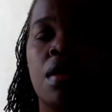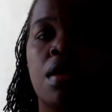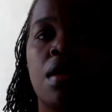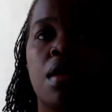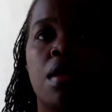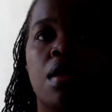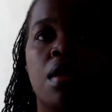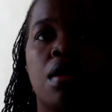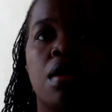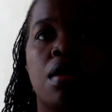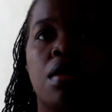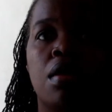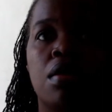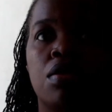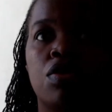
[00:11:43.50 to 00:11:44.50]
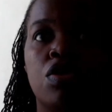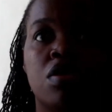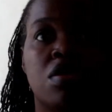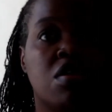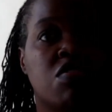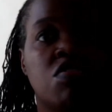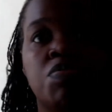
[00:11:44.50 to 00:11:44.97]
and you're
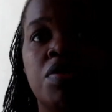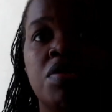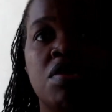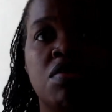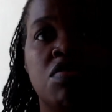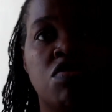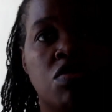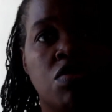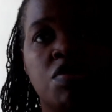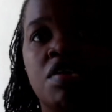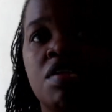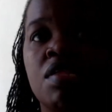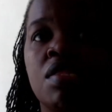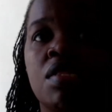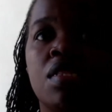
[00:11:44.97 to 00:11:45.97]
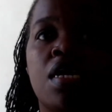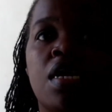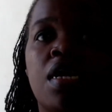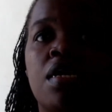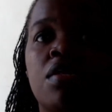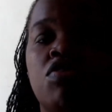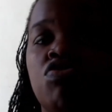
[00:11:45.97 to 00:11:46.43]
an experienced sewist
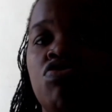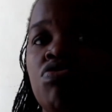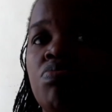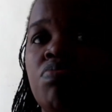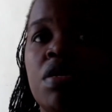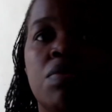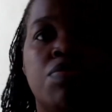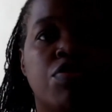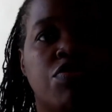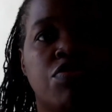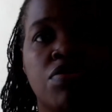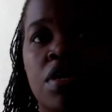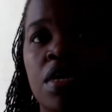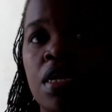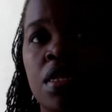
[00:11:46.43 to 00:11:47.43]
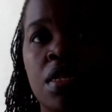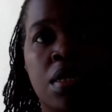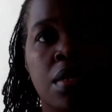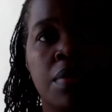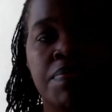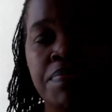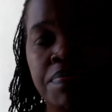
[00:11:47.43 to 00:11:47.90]
that you should be able to
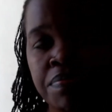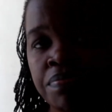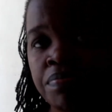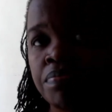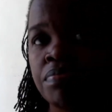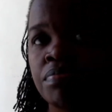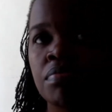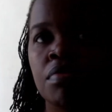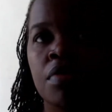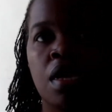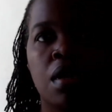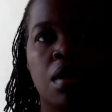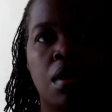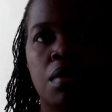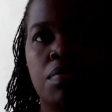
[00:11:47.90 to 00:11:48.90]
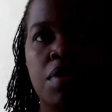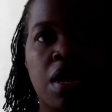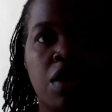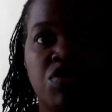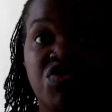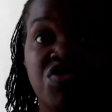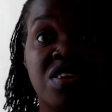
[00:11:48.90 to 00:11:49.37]
get the
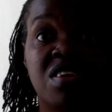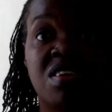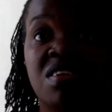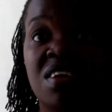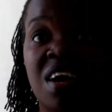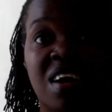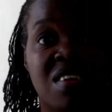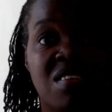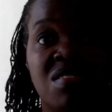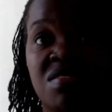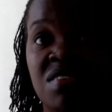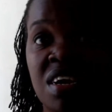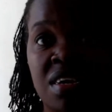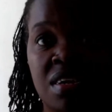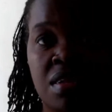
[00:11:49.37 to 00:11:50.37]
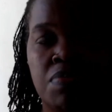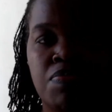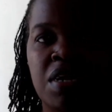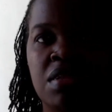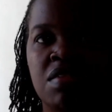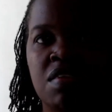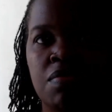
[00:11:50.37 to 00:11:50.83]
outfit done right.
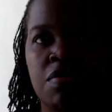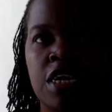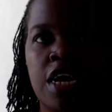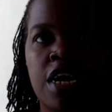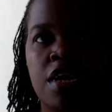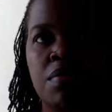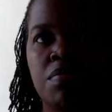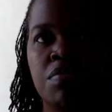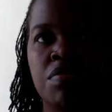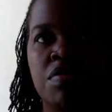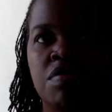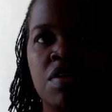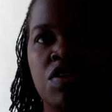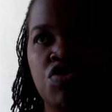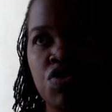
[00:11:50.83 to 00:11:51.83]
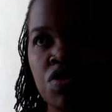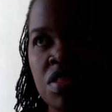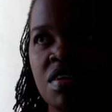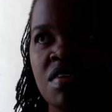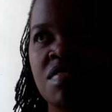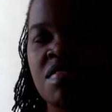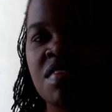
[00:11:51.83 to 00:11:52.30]
But sometimes the truth
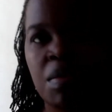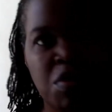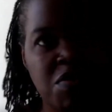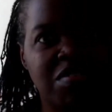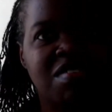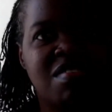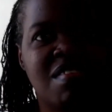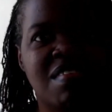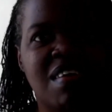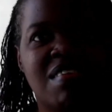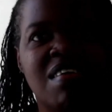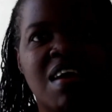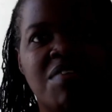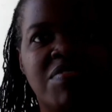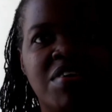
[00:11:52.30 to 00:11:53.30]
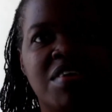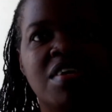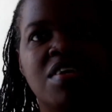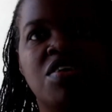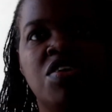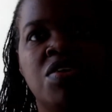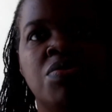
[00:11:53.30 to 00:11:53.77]
is some of these designs are
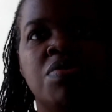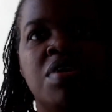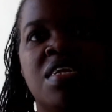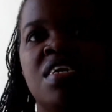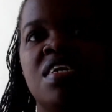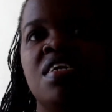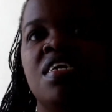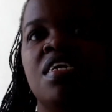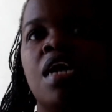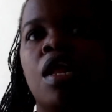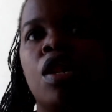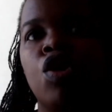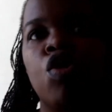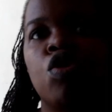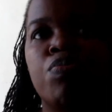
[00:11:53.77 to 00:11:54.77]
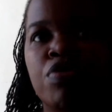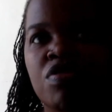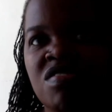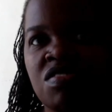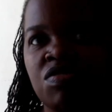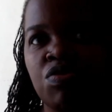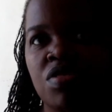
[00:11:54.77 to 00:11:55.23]
very new and they need a long
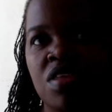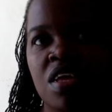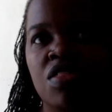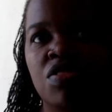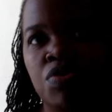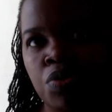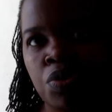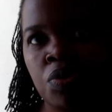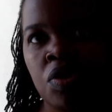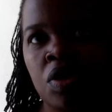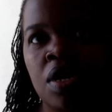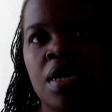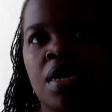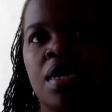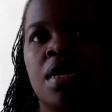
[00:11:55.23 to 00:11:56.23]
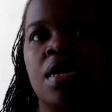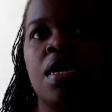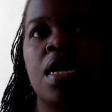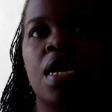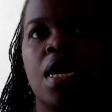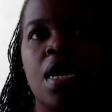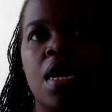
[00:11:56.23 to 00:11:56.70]
process to think through,
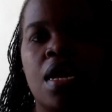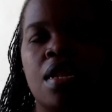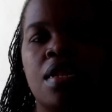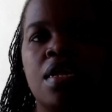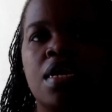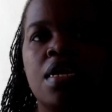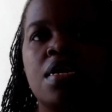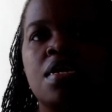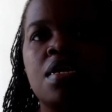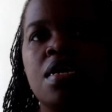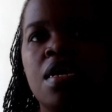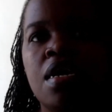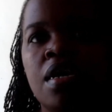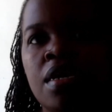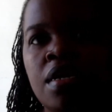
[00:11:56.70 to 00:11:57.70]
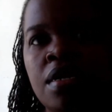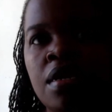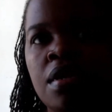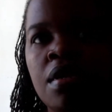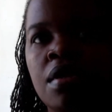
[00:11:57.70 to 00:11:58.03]
and they need,